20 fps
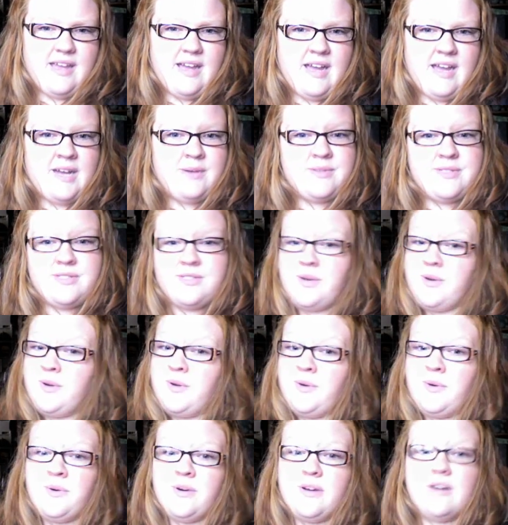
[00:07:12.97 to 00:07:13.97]
I was
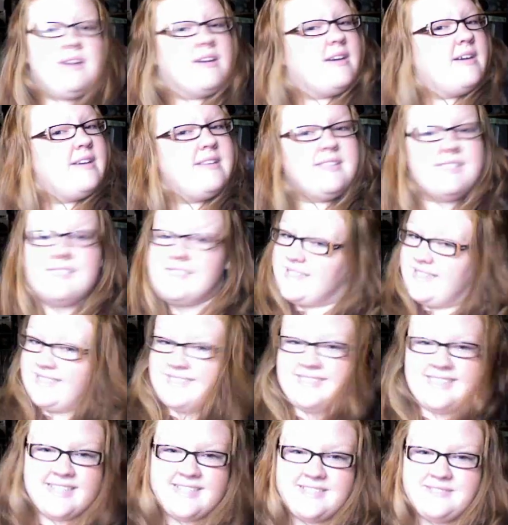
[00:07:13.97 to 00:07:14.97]
so
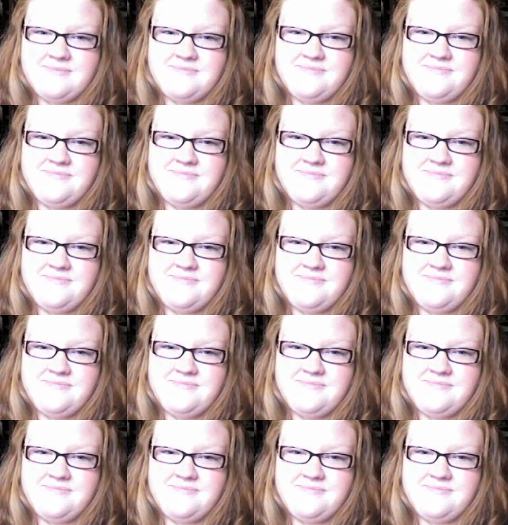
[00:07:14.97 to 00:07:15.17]
disgusting.